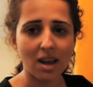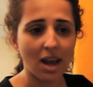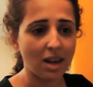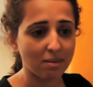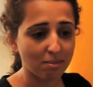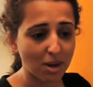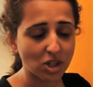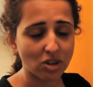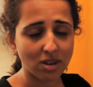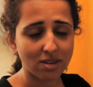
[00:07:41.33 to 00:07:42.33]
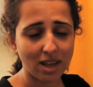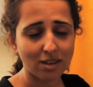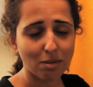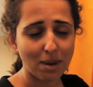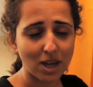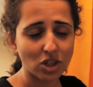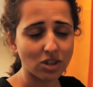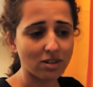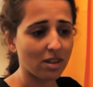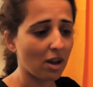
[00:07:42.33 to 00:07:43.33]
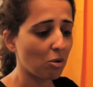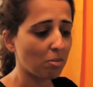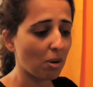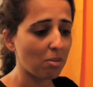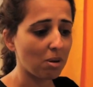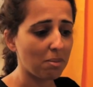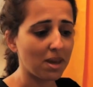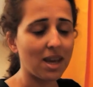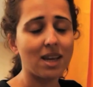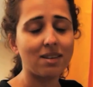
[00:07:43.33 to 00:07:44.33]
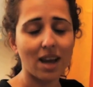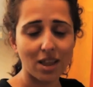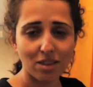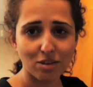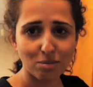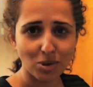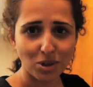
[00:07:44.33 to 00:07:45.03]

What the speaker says: and measuring the stats of patients, and that would probably be it at this point.